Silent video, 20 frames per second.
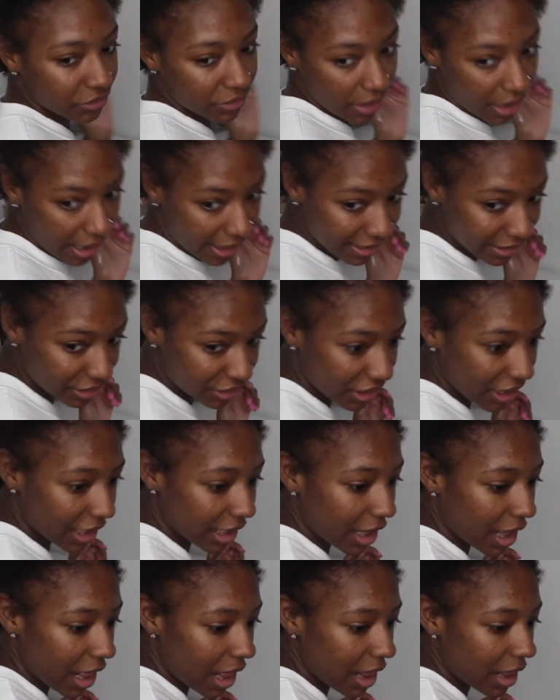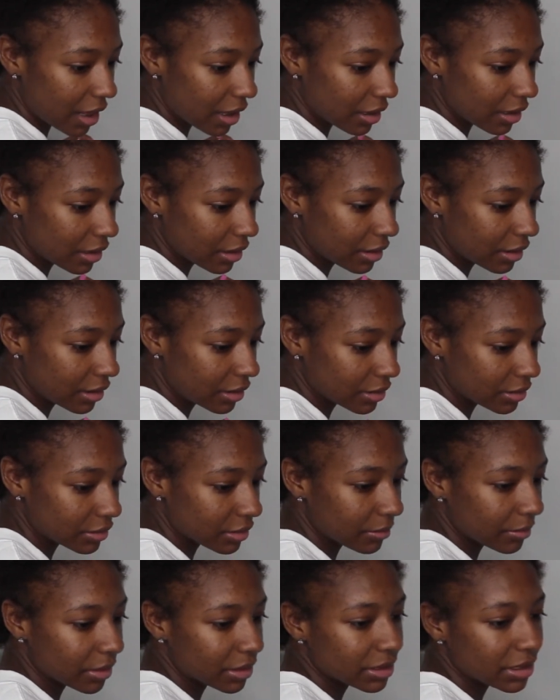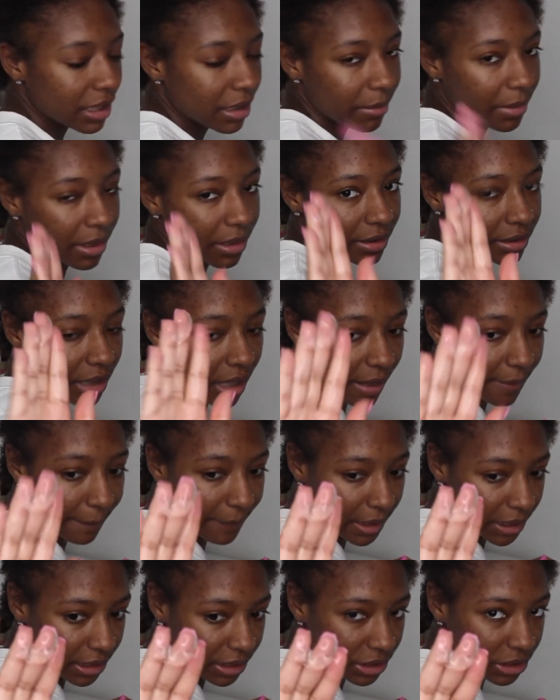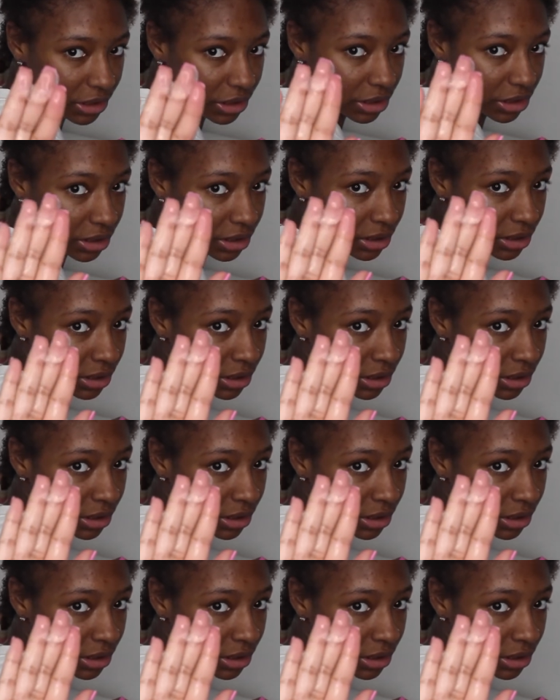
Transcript: try the gel. So I'm going to take about that much.